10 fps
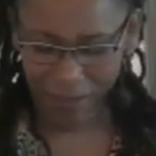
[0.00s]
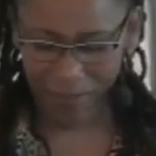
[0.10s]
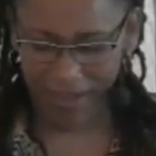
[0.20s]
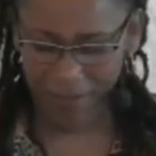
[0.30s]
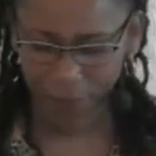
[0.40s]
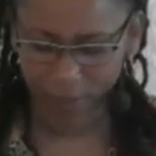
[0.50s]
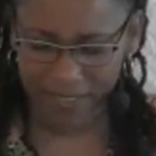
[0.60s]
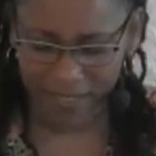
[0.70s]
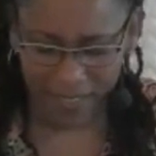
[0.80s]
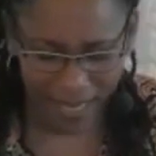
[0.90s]
voice
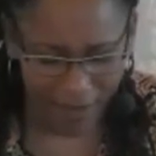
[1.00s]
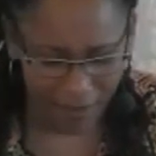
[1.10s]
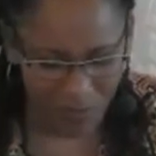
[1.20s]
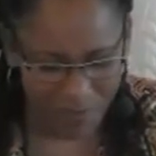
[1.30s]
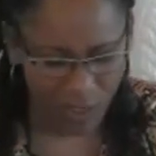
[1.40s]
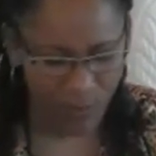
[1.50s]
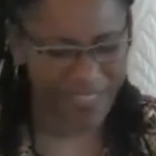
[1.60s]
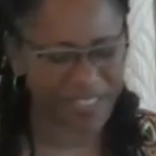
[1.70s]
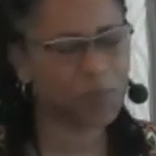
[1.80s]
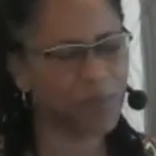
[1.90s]
allows me to
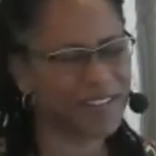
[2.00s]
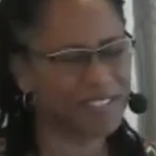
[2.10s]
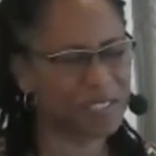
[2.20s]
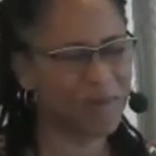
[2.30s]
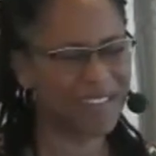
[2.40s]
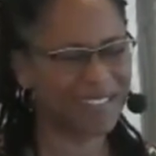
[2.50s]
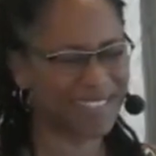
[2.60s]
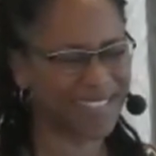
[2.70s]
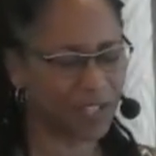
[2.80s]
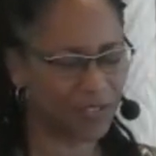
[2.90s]
express
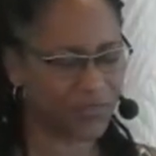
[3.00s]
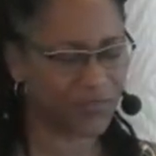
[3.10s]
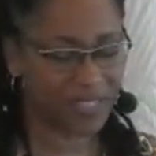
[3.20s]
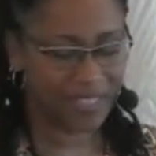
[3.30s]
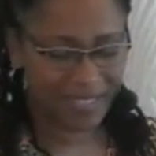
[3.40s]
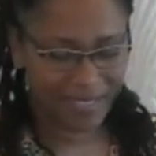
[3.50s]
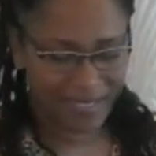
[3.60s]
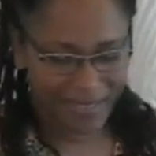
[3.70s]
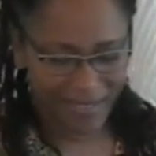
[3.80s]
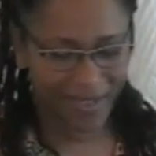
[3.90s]
myself,
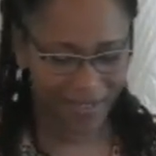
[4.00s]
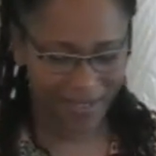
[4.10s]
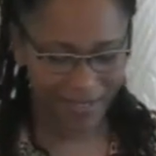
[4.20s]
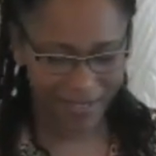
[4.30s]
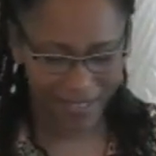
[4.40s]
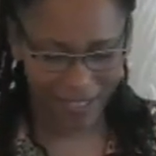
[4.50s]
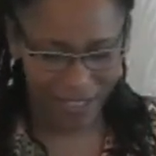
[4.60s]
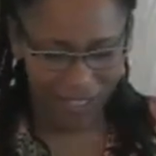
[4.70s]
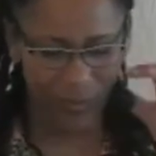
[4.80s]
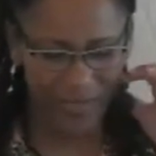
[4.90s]

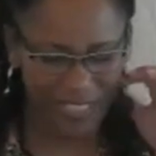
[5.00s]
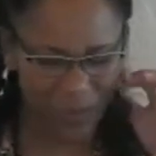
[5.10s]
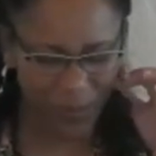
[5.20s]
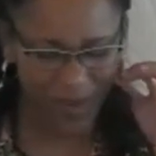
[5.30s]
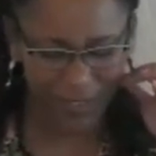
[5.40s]
to express